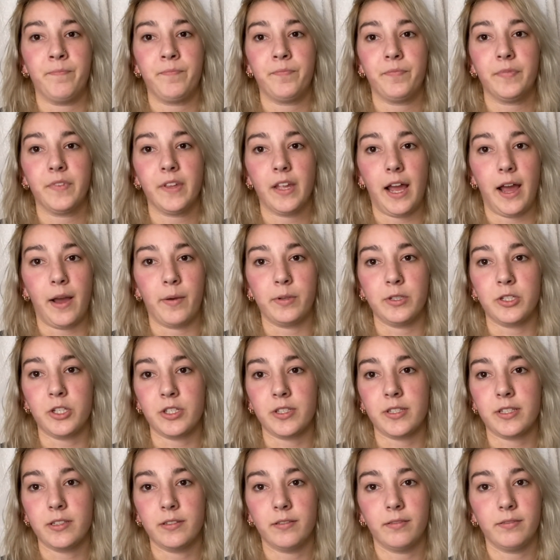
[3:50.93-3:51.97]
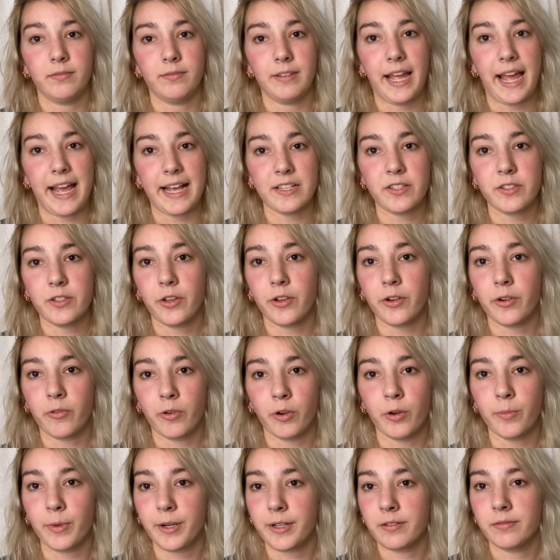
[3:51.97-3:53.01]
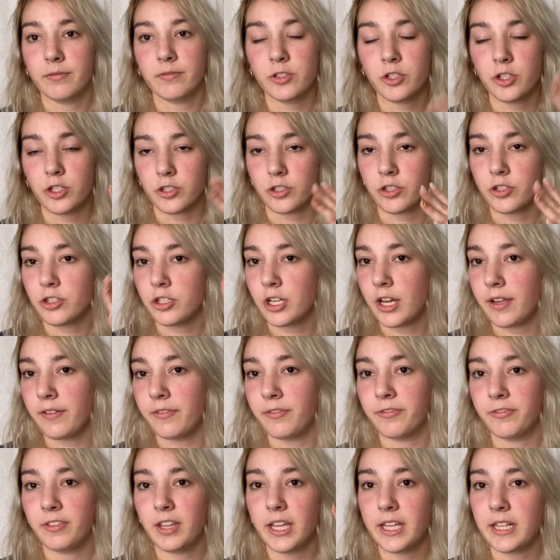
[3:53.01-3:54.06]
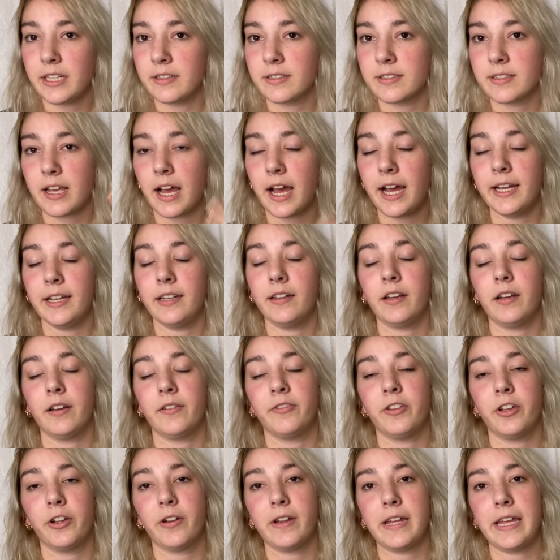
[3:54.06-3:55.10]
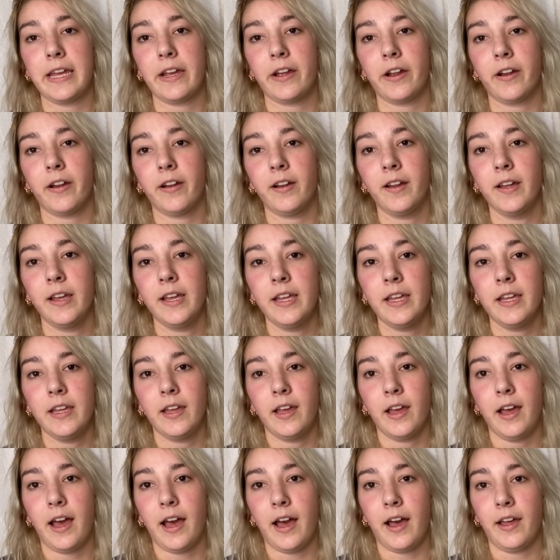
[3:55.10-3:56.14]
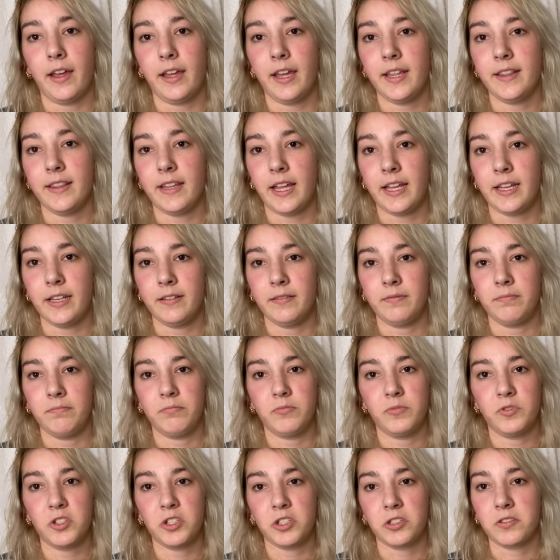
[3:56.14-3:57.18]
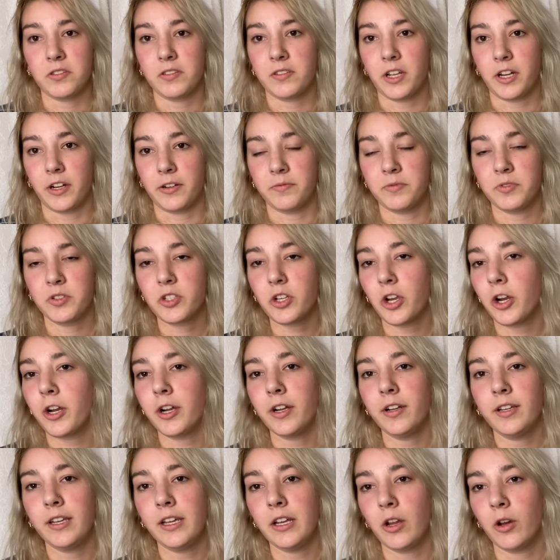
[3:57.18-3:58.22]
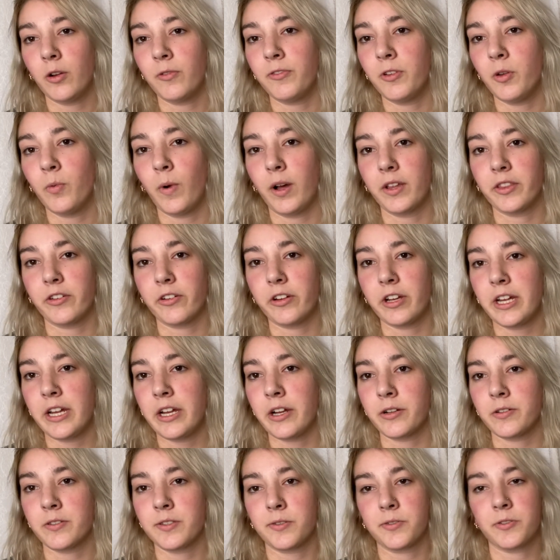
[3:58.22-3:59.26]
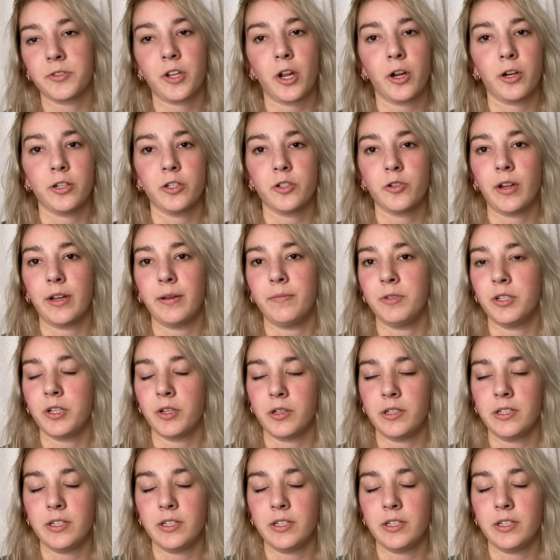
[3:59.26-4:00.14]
I would just ask your groomer, just shave the inside of their ear. And then just their skirt, if you want their ears or skirt trimmed, you can do